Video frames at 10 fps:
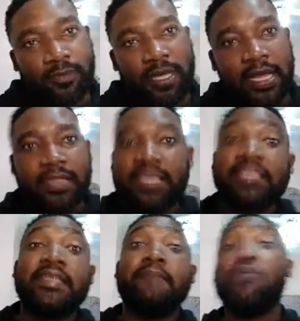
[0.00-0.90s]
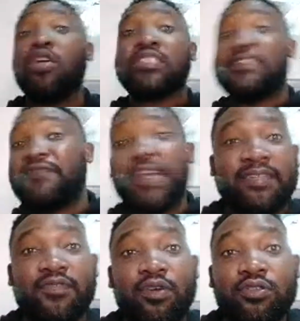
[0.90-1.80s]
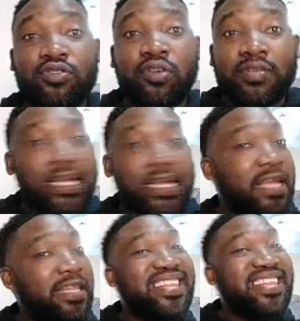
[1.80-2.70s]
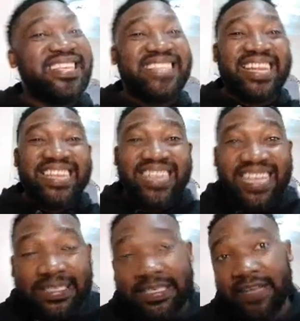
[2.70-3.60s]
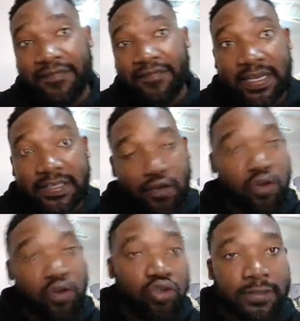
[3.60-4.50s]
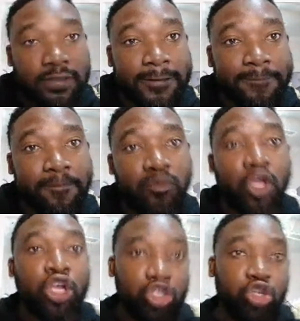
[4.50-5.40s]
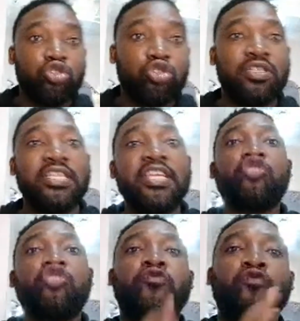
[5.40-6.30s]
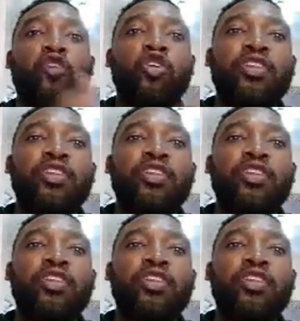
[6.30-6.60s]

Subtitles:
There is the most effective controls, then there is the least effective controls. So you need to follow this